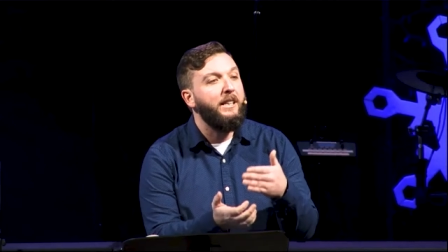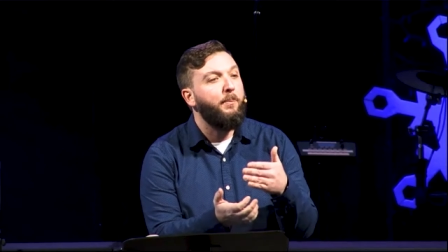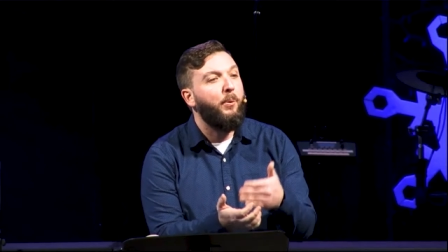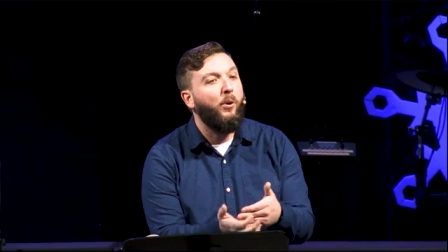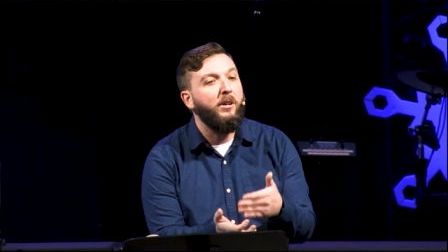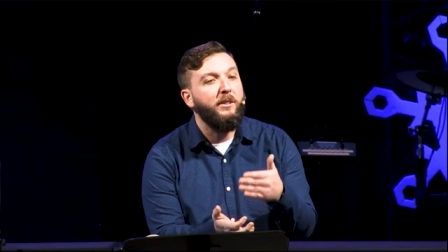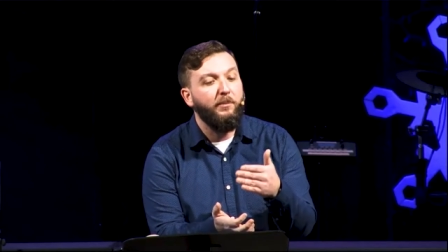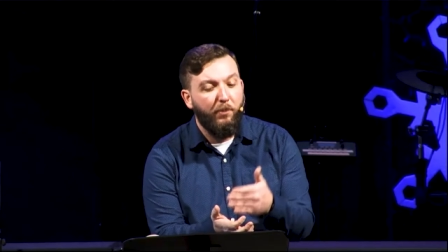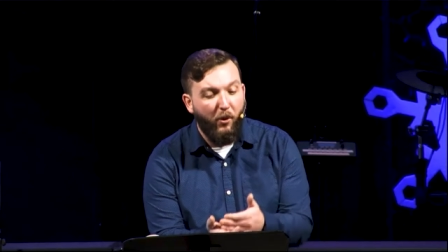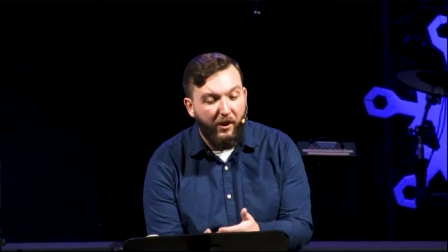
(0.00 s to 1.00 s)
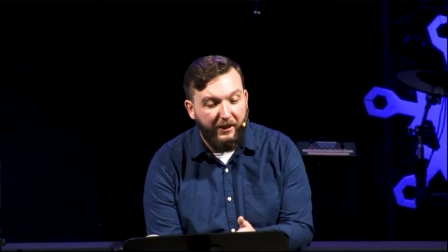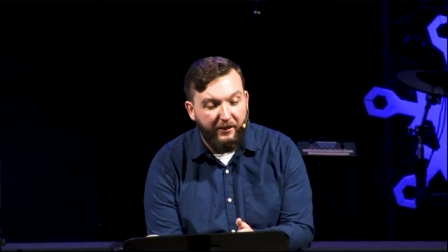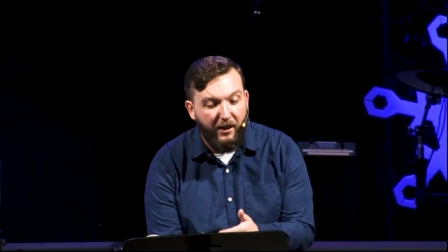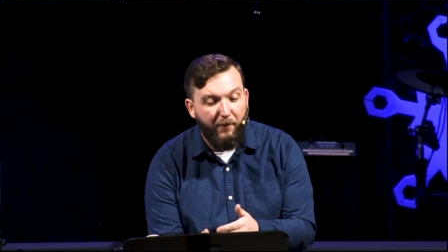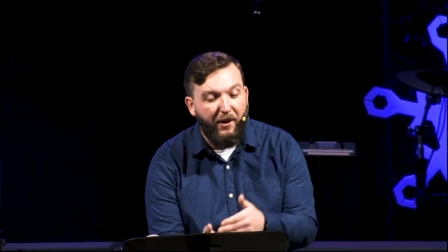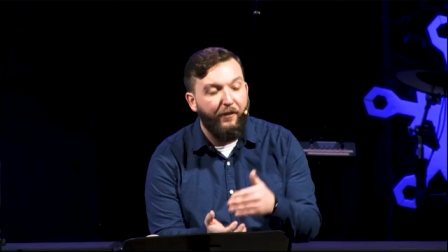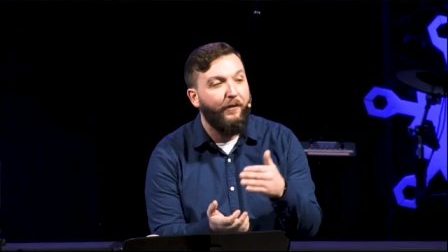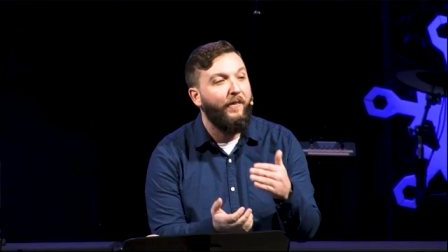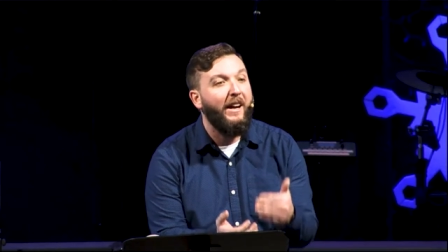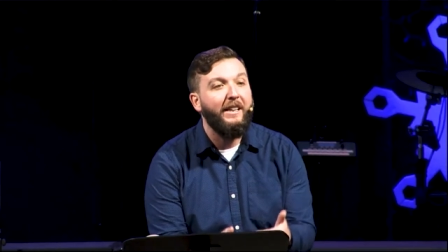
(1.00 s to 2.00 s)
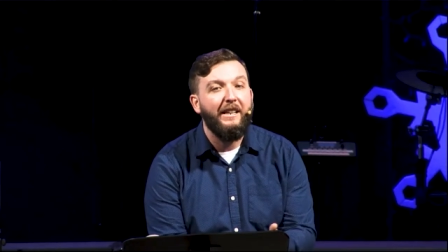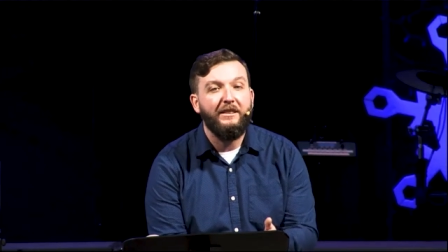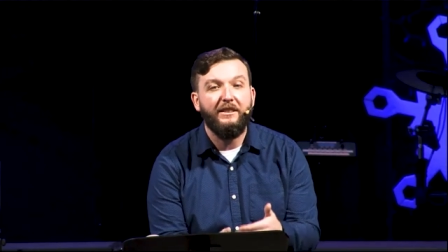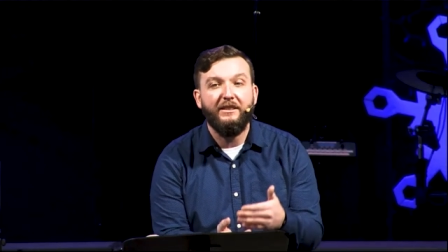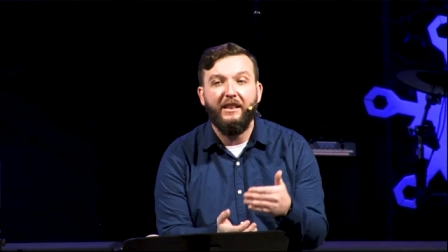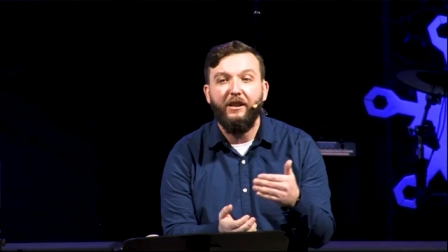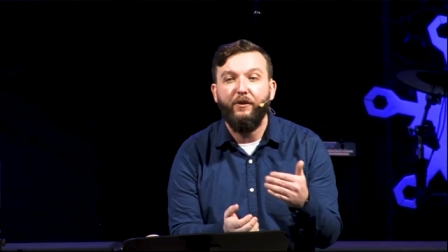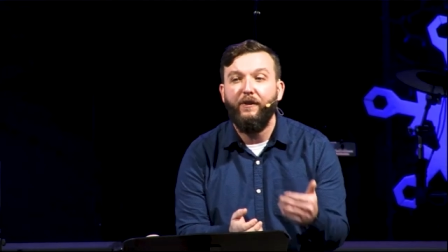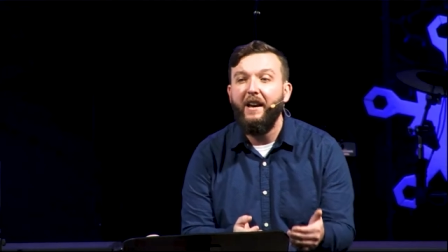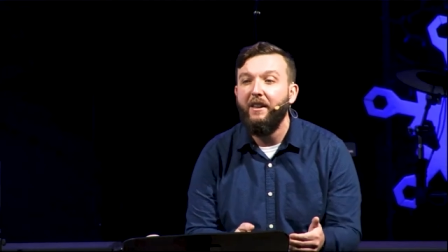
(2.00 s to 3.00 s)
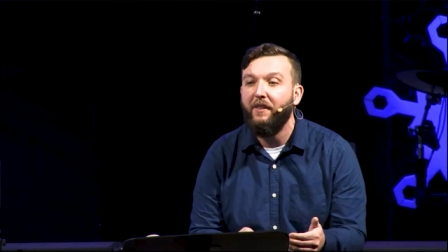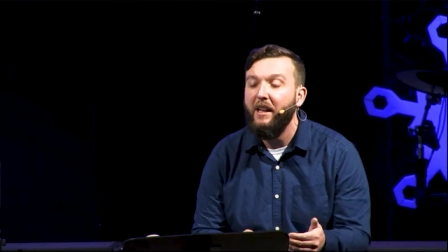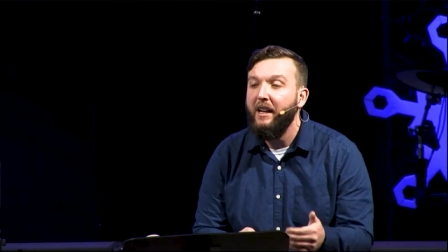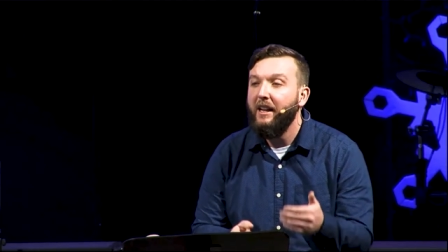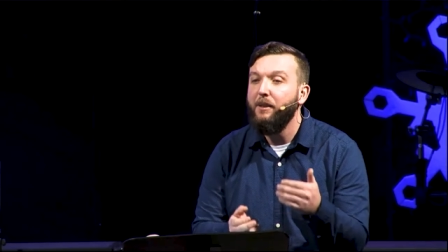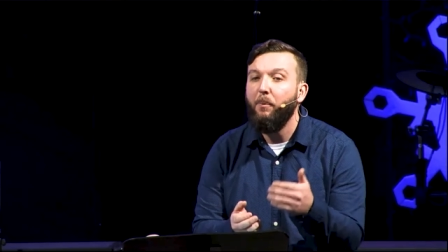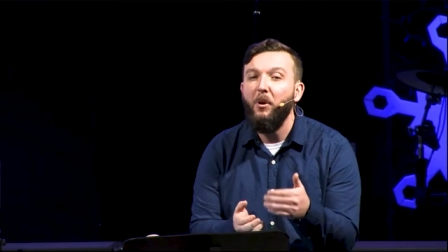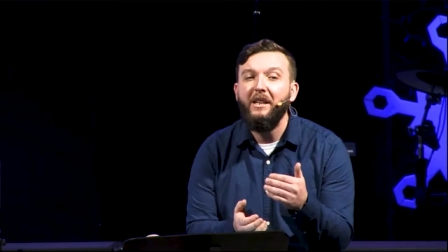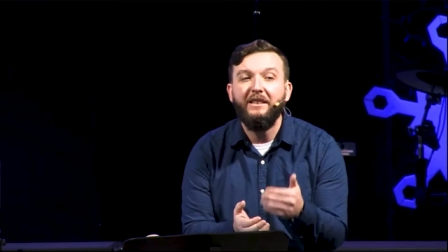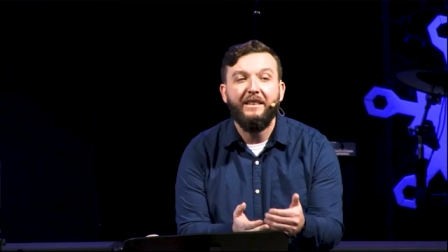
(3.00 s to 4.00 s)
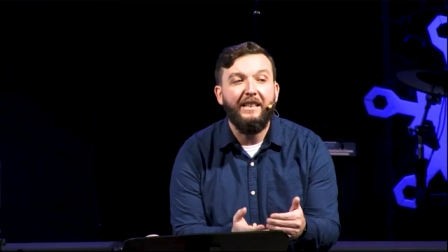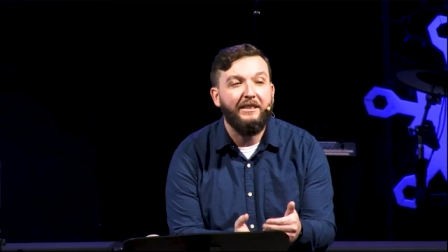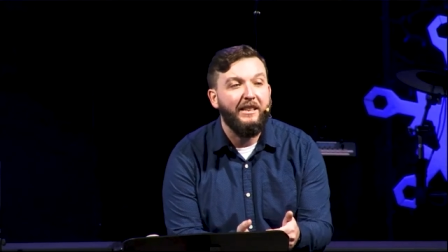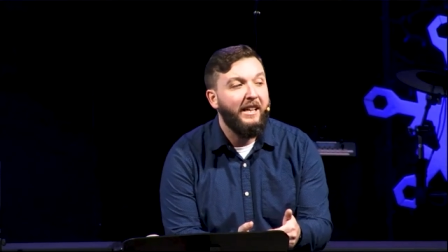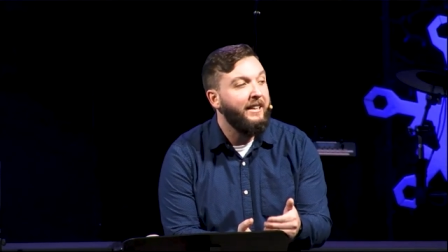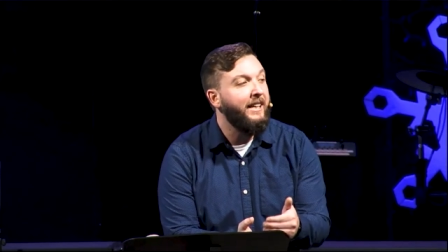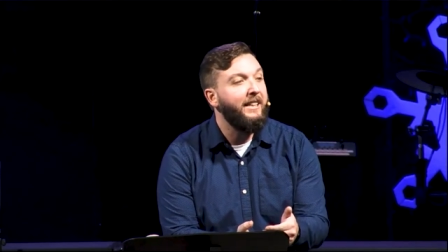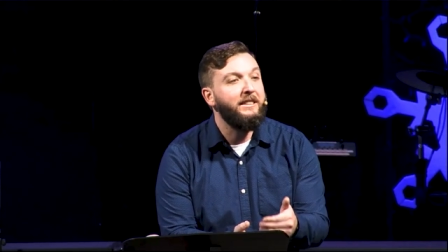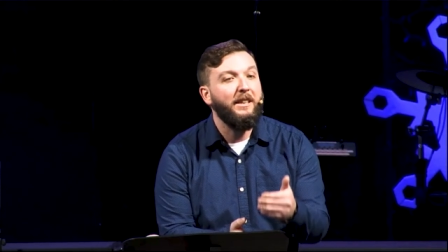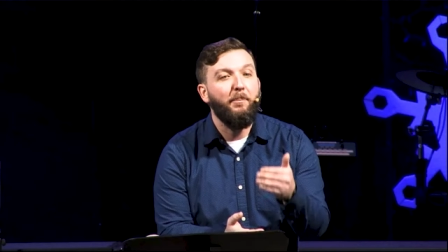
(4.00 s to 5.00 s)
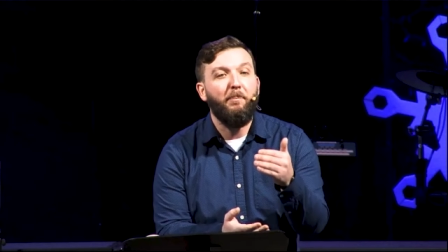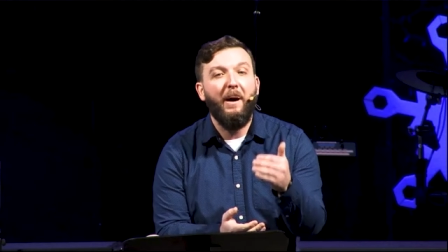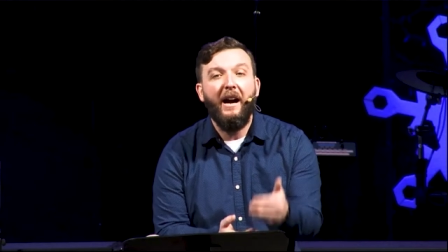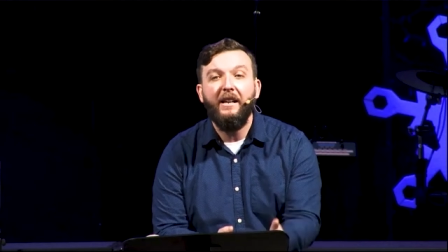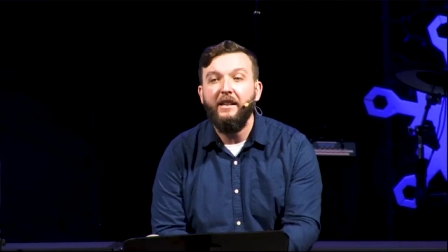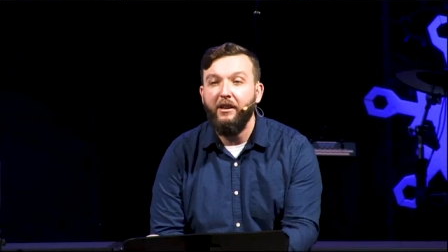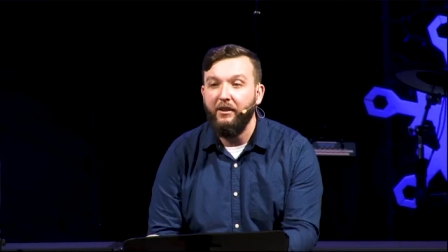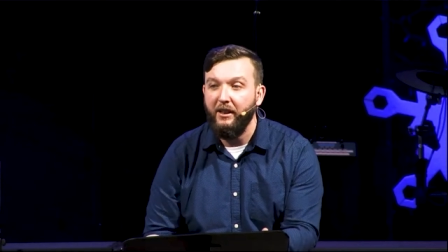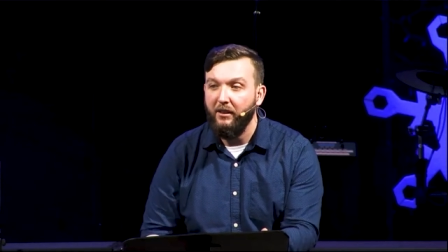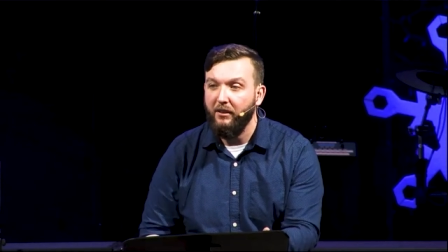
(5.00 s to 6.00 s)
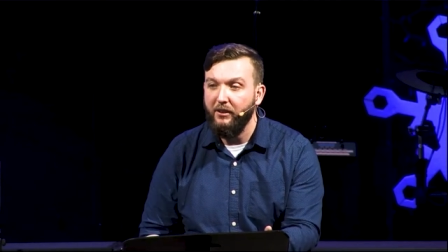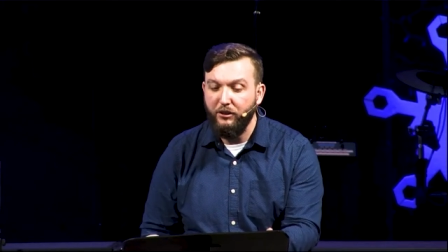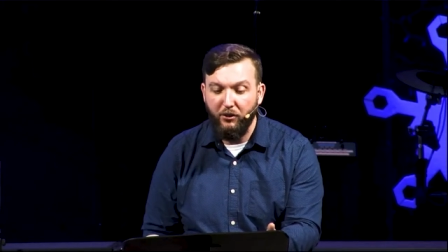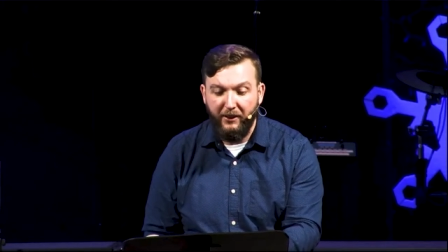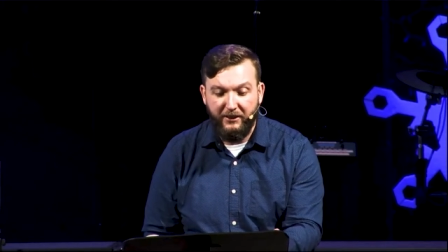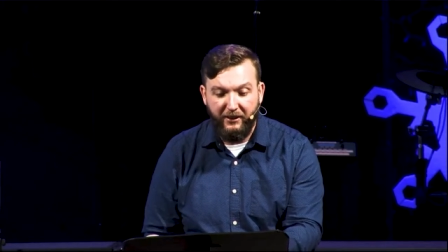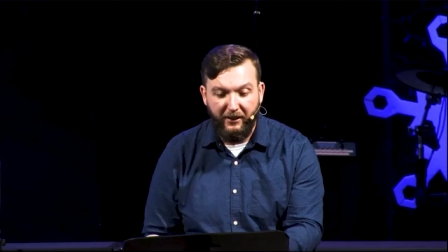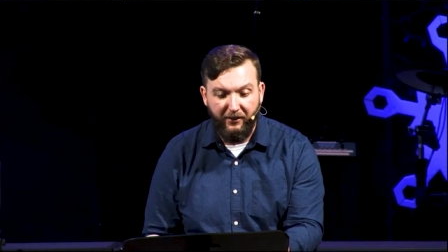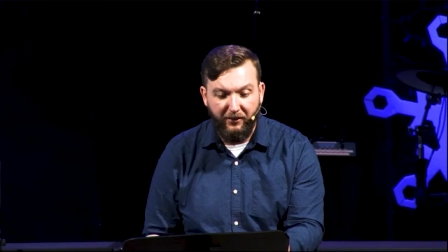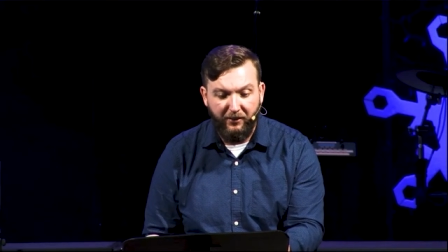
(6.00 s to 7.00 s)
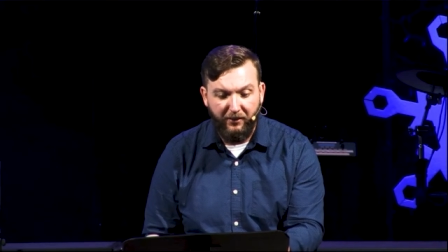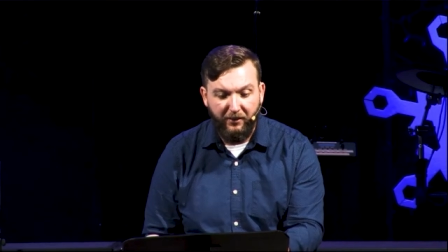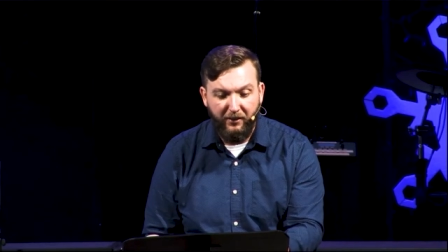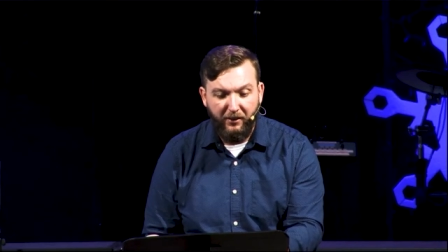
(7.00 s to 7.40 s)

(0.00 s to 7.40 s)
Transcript: an important point about finances and faith. And the point is this that it's binary, the choice is.